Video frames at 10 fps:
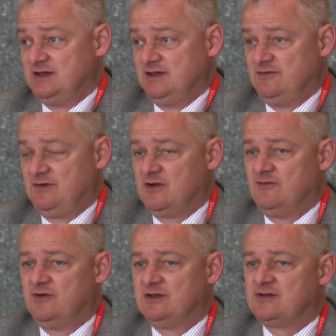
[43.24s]
If you go
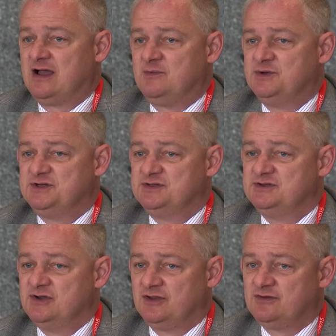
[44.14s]
for a drug which is
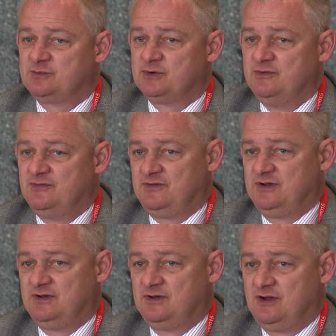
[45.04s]
not approved
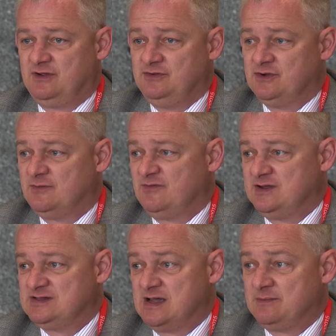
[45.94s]
in Europe, for
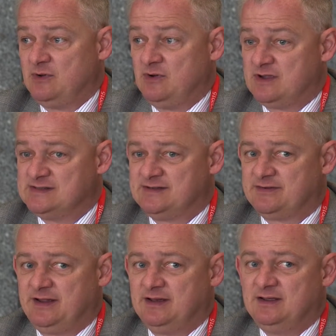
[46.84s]
example,
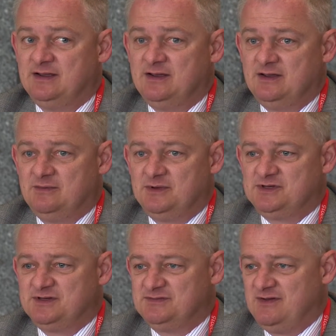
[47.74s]
lorcaserin,
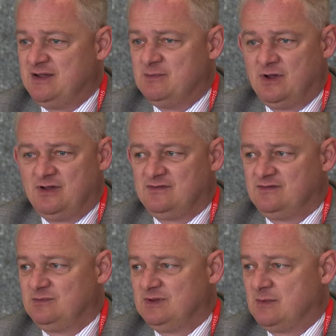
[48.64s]
which is very
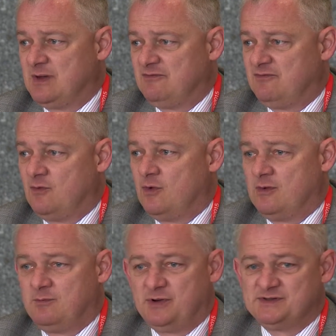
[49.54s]
modest with about
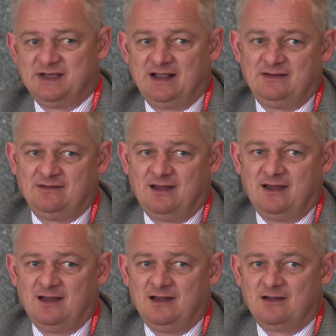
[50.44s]
4%
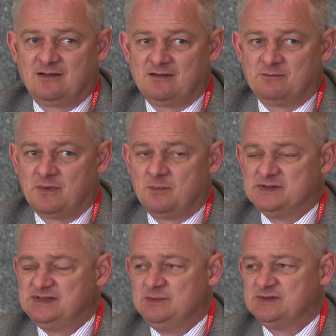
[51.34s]

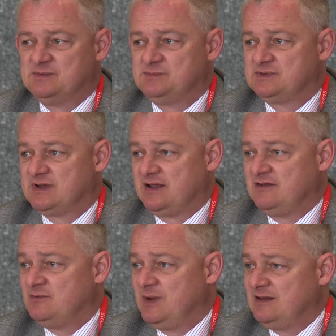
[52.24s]

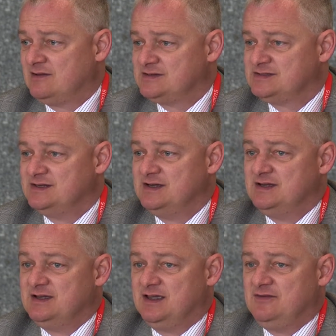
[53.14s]
placebo-subtracted weight loss,
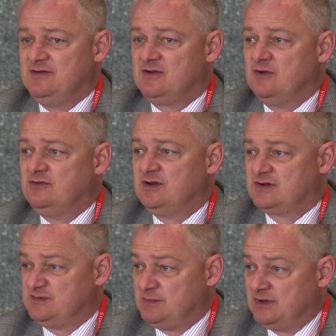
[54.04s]
if you go to the
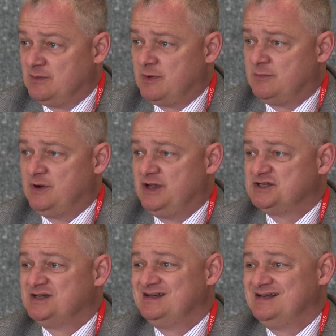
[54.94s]
responder
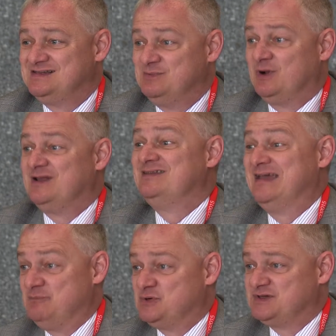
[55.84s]
population, it's more than
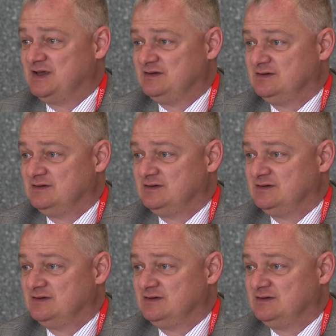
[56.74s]
10%.